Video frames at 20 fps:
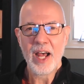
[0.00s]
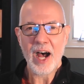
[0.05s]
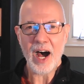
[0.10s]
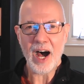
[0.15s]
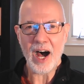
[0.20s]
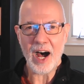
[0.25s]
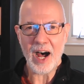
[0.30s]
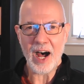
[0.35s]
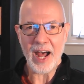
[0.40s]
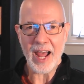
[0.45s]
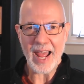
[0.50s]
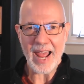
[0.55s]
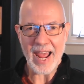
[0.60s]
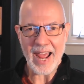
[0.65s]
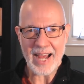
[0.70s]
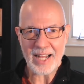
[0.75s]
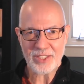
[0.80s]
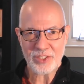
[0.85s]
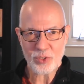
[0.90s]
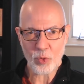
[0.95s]

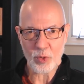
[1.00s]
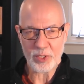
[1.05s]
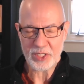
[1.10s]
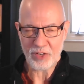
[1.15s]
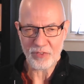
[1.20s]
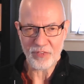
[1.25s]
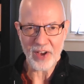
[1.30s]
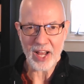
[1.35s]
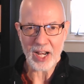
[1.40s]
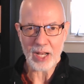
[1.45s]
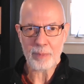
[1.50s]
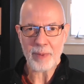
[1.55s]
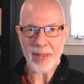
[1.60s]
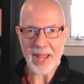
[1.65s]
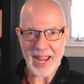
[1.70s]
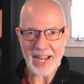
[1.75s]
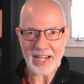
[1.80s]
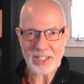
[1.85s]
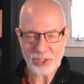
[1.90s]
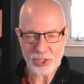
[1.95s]
as or develop
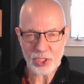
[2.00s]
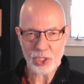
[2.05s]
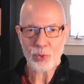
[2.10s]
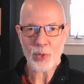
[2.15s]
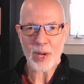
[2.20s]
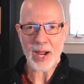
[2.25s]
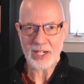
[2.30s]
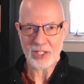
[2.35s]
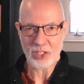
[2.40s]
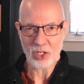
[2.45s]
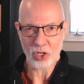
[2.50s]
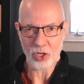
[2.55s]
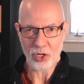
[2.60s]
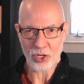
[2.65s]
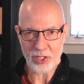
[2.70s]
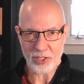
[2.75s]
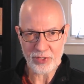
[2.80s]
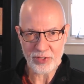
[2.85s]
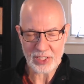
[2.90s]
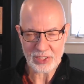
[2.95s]
as they're trying to
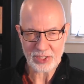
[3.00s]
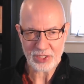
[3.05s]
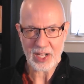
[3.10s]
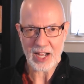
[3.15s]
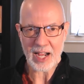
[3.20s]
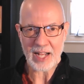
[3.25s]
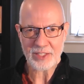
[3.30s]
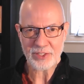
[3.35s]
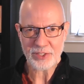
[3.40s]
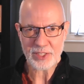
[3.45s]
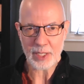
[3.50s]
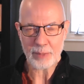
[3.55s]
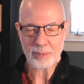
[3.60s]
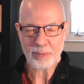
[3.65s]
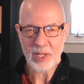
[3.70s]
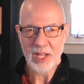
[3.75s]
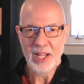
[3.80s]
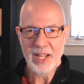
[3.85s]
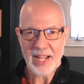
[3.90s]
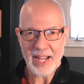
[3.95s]
learn this concept,